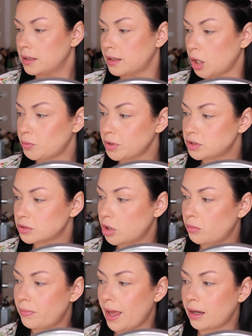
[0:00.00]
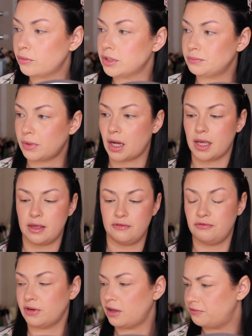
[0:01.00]
Now I'm going to go back with my
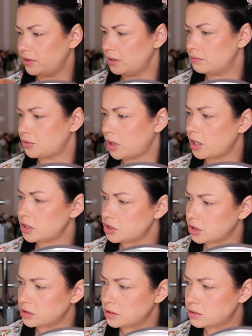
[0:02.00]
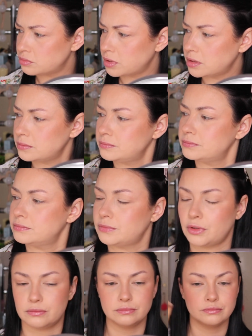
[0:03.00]
fluffy brush. Is this one?
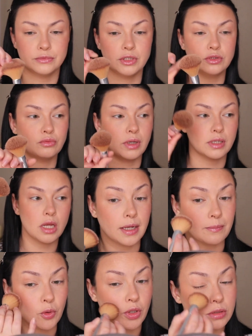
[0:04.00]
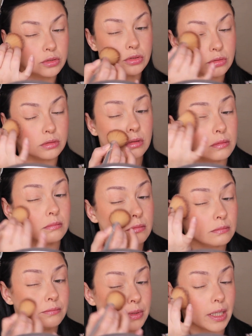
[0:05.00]
No, this one. And I'm going to
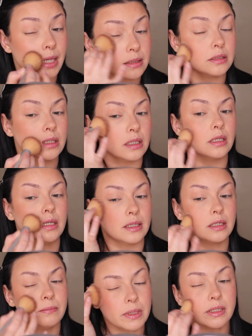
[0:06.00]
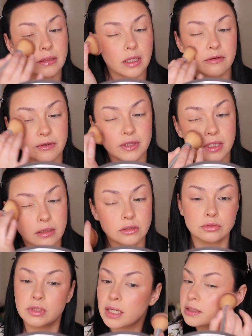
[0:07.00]
blend a little bit everything
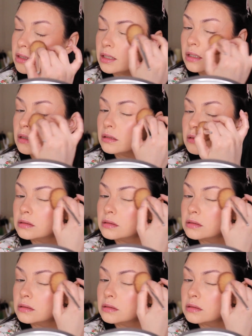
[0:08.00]
together.